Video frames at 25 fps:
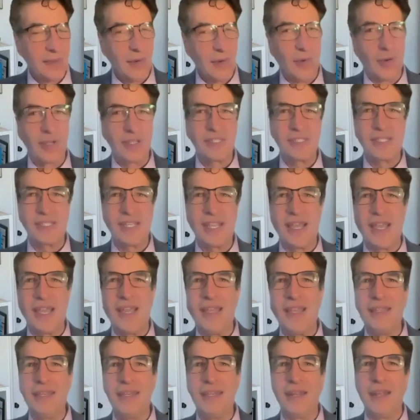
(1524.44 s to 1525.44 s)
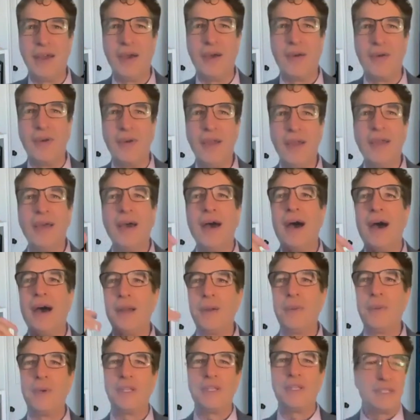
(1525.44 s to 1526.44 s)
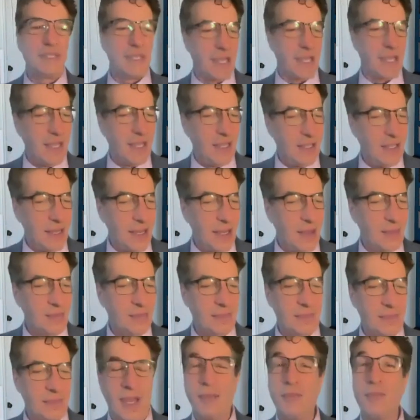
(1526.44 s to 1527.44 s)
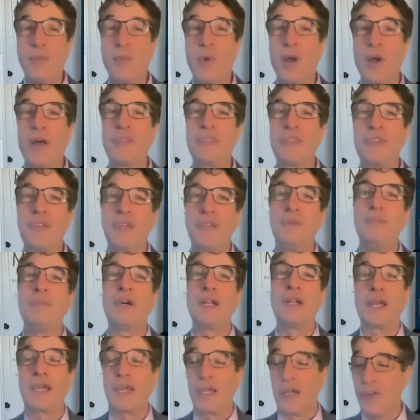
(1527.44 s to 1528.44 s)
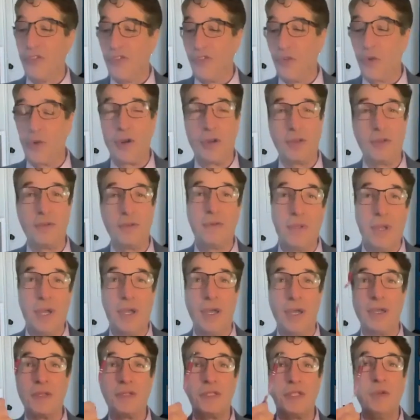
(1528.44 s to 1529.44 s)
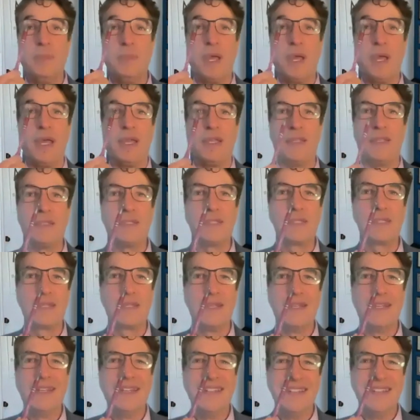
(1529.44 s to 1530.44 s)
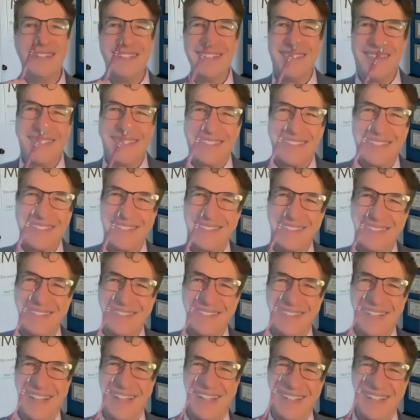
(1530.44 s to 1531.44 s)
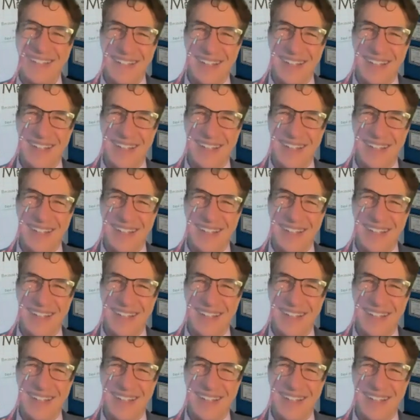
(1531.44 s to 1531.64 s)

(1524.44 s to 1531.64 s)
Or to say, I don't want to say I'm wealthy, but I can afford two pens, right?